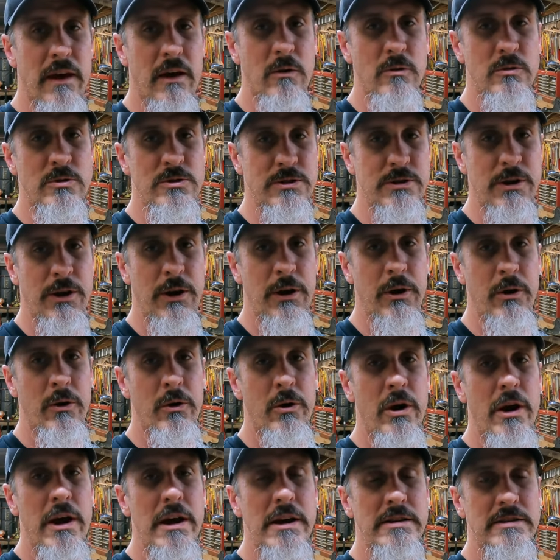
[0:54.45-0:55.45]
those
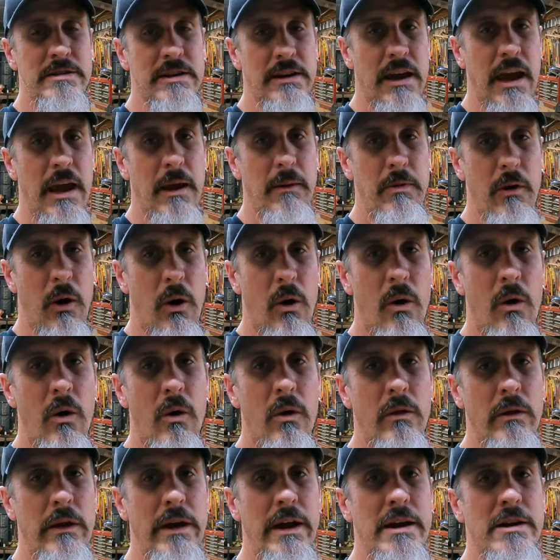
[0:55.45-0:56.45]
two to keep the
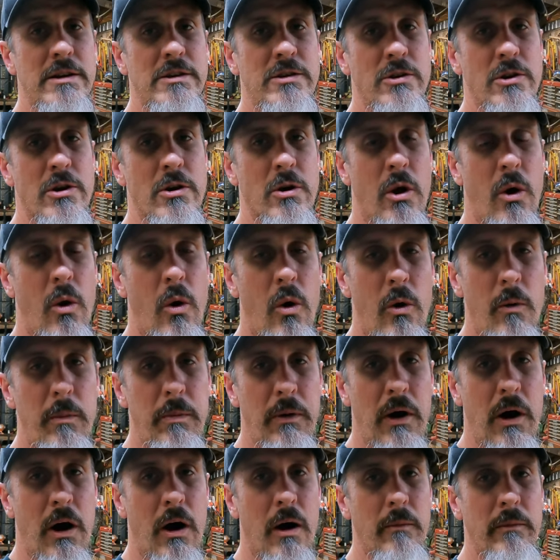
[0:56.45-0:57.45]
oil into your oil
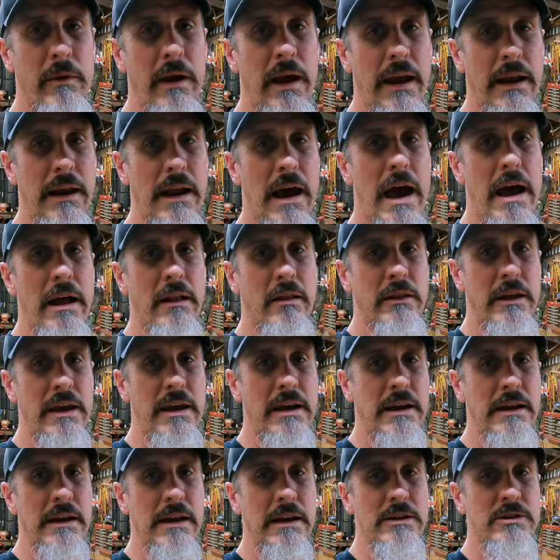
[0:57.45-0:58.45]
pump and not
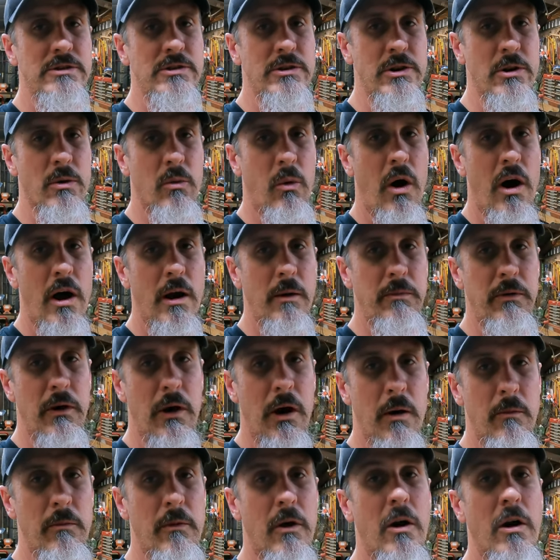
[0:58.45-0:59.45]
leaking into your water
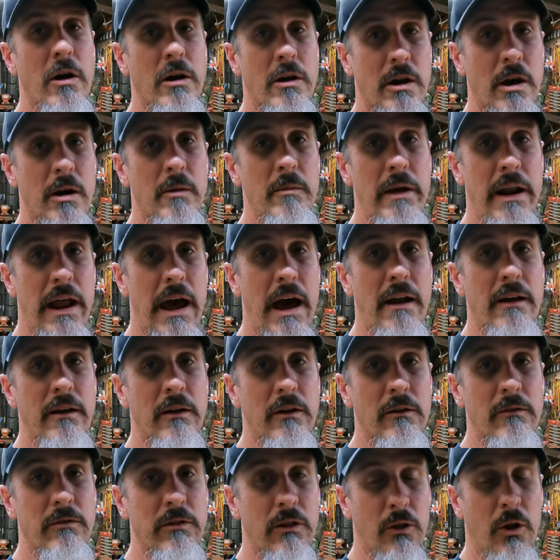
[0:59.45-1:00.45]
pump or coming out
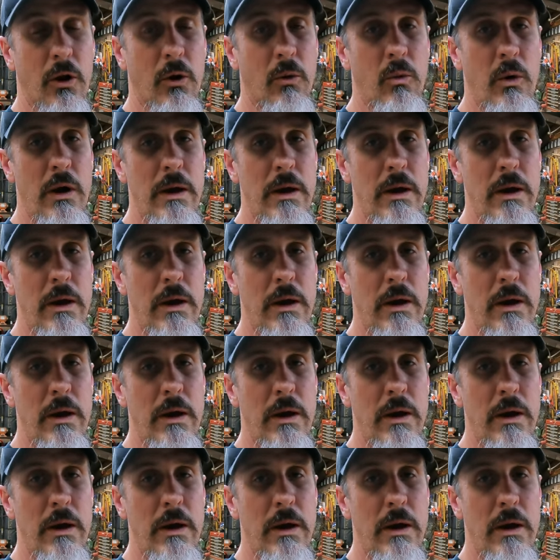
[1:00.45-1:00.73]
of the little